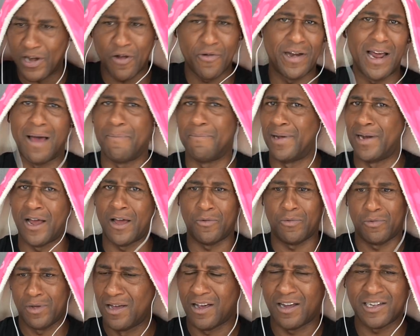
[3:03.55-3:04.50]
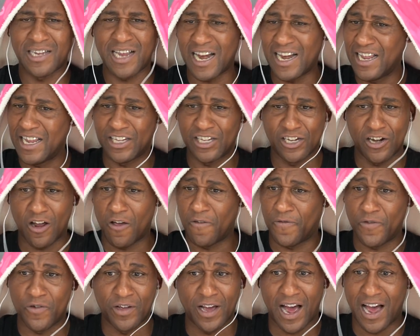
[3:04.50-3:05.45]
know down below, because I need to know
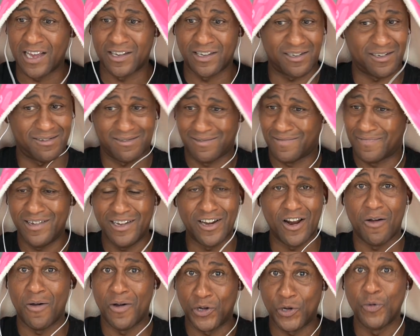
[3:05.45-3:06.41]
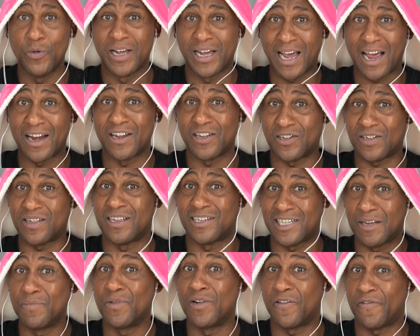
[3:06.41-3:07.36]
if you guys, you know, are doing kind of the
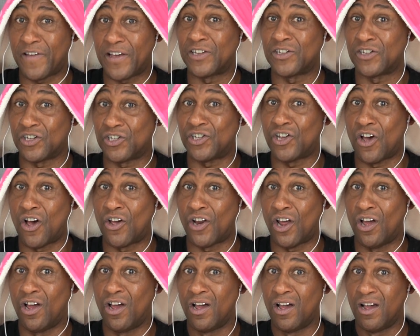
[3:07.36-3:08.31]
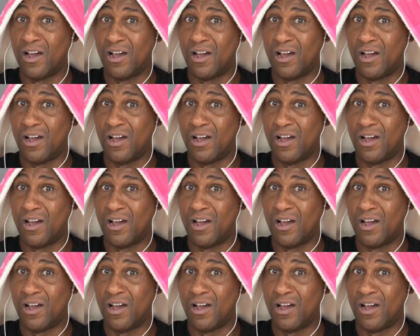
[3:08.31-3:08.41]
similar things as Tiana.